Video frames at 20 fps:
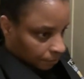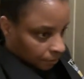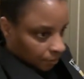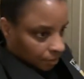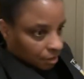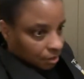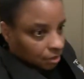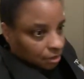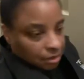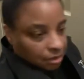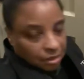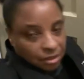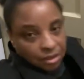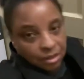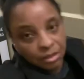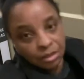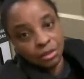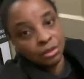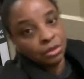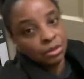Because,
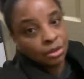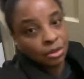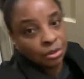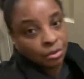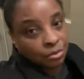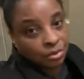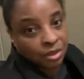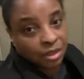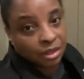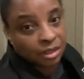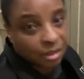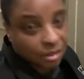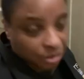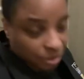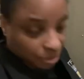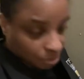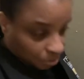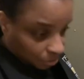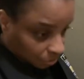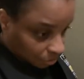you know, you don't think that
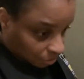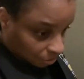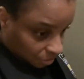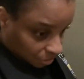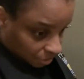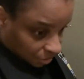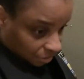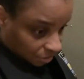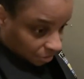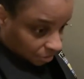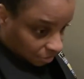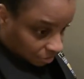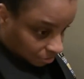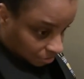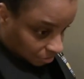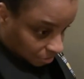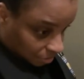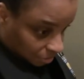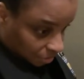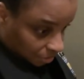your brother or your sister
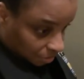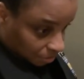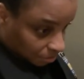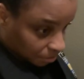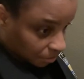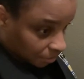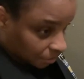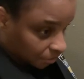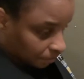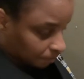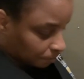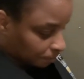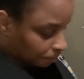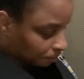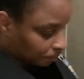going to kill you, but